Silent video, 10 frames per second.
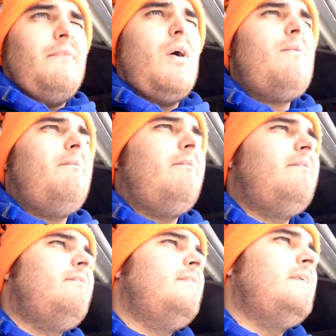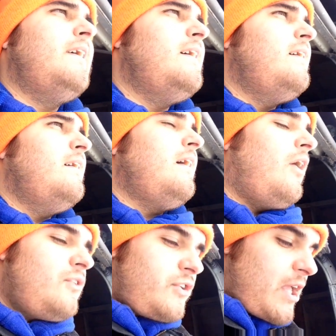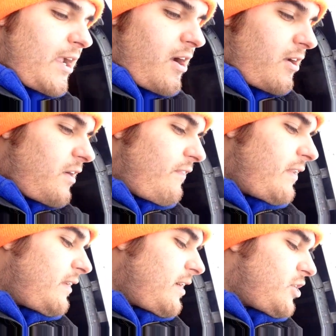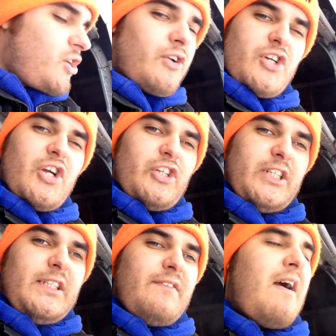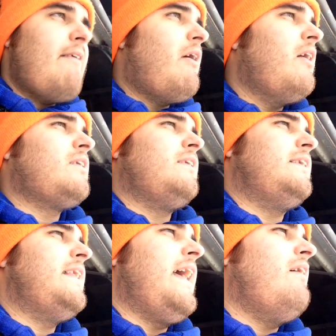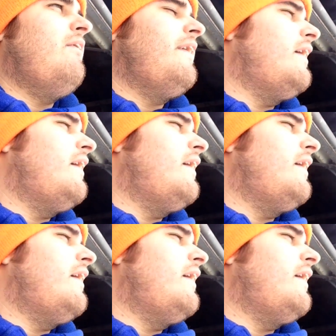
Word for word: No. Nope. I'll just take care of your venting issue and charge you $65 and say the hell with